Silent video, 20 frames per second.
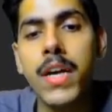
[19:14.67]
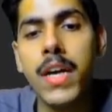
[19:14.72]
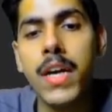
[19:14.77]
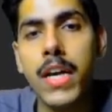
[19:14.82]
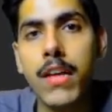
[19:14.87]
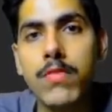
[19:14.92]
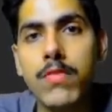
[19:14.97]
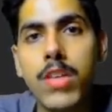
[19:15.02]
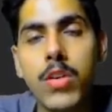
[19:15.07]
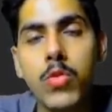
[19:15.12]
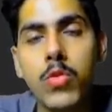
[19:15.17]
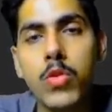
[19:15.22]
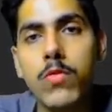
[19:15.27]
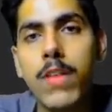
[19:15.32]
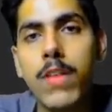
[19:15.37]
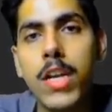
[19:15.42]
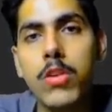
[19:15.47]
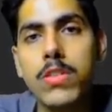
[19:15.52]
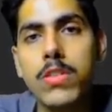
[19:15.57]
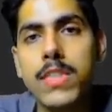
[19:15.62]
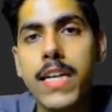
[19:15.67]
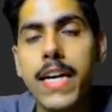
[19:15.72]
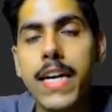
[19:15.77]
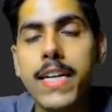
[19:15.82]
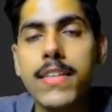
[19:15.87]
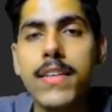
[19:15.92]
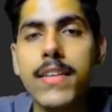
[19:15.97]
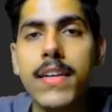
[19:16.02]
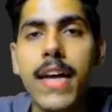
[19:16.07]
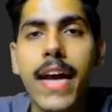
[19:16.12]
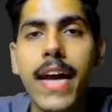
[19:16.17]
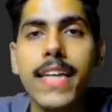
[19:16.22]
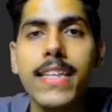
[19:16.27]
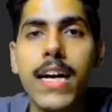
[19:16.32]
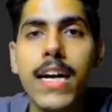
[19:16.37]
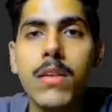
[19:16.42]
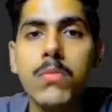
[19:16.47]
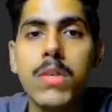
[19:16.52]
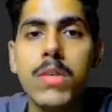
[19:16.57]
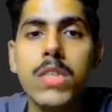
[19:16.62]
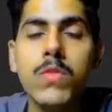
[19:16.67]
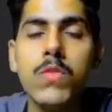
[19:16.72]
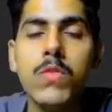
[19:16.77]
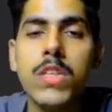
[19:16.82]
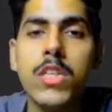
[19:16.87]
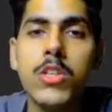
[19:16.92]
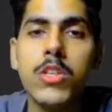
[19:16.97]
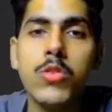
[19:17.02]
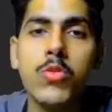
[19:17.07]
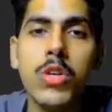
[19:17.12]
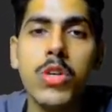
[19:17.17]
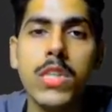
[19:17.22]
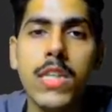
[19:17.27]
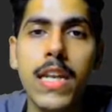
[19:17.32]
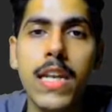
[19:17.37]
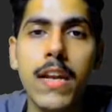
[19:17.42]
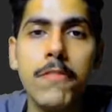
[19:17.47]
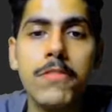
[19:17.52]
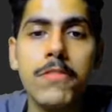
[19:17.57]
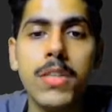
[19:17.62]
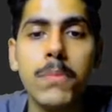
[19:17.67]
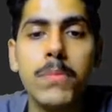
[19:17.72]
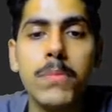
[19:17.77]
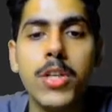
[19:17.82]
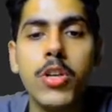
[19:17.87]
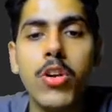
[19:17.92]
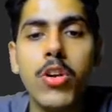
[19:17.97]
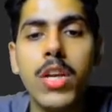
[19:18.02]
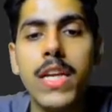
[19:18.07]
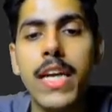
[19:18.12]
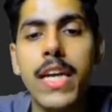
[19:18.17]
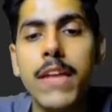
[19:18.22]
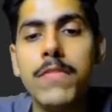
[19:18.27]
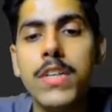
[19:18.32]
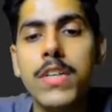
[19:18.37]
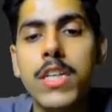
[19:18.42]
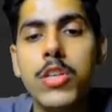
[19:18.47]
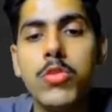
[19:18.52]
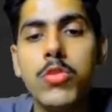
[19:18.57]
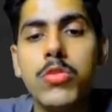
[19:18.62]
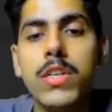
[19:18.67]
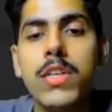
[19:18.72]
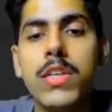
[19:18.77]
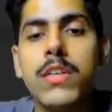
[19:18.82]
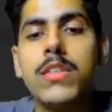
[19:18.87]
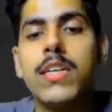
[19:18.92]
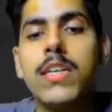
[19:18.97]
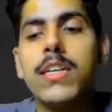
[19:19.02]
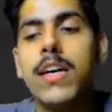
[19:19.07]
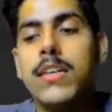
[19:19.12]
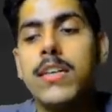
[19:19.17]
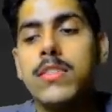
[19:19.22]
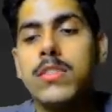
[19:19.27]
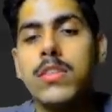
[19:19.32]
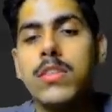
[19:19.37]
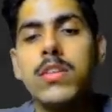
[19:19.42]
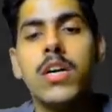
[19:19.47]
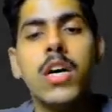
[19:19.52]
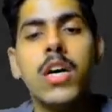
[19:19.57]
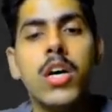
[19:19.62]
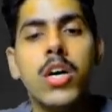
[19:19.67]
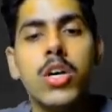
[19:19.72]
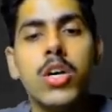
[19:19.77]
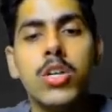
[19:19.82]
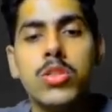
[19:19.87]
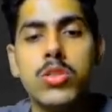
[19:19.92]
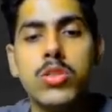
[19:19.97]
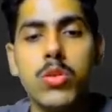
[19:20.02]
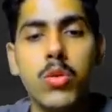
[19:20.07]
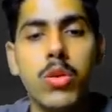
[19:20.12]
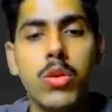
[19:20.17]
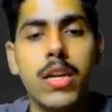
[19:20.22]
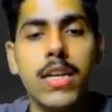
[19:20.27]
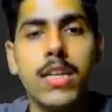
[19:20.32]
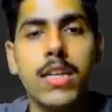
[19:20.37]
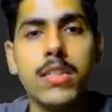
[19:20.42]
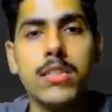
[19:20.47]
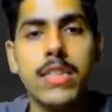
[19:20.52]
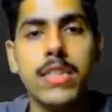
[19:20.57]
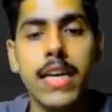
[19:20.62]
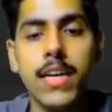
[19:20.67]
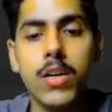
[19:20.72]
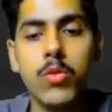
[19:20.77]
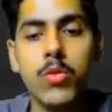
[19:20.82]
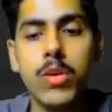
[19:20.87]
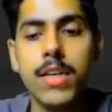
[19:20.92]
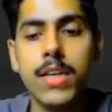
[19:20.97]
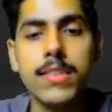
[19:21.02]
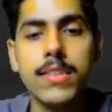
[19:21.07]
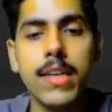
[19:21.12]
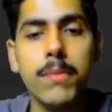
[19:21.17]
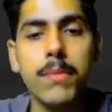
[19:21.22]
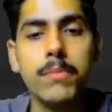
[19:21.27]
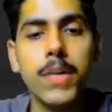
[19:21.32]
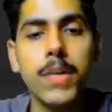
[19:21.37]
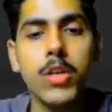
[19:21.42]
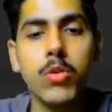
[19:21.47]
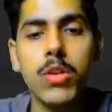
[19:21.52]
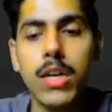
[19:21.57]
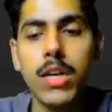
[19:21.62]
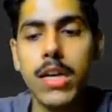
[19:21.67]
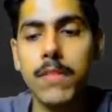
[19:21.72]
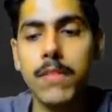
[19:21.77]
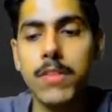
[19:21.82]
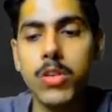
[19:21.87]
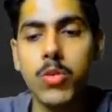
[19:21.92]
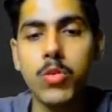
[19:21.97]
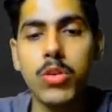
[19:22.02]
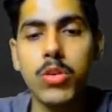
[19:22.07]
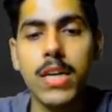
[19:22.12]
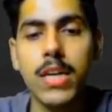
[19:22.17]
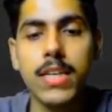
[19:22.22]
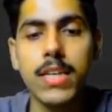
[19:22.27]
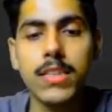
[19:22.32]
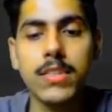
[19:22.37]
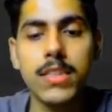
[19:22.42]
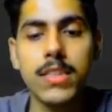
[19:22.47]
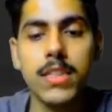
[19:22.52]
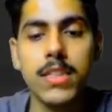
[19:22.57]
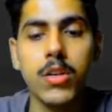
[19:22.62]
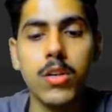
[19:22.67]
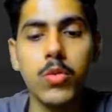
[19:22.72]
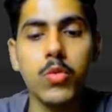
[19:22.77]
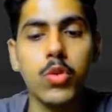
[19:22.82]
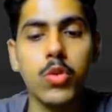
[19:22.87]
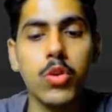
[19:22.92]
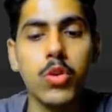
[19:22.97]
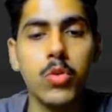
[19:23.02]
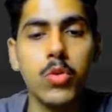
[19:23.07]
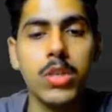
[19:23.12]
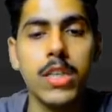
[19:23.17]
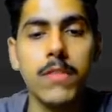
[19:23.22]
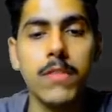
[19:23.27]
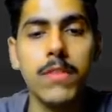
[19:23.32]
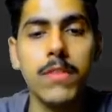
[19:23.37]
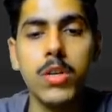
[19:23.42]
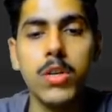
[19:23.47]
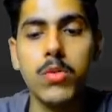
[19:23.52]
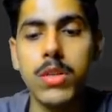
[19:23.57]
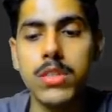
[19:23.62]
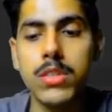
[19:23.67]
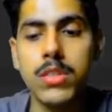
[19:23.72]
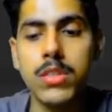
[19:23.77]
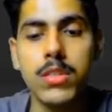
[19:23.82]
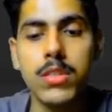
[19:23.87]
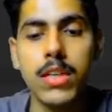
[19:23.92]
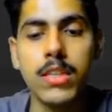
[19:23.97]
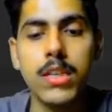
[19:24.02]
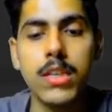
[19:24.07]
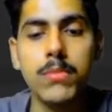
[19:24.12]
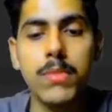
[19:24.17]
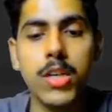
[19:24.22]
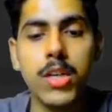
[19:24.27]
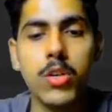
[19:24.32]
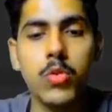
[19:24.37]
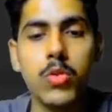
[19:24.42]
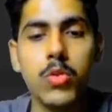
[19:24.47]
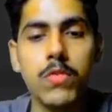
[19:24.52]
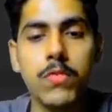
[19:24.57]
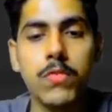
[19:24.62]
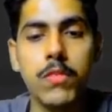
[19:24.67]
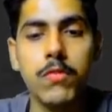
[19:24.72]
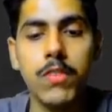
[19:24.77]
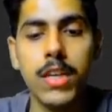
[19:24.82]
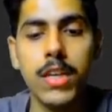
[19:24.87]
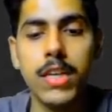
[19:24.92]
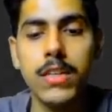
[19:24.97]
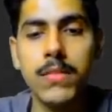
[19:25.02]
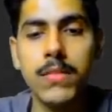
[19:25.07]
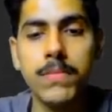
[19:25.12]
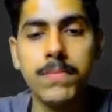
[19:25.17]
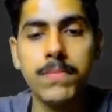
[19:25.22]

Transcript: If the root value is greater than high, that means we need to go in the left subtree only and we need to return that answer. So let us take a quick example to run our code. Let us say the root node given to us is nothing but node 15.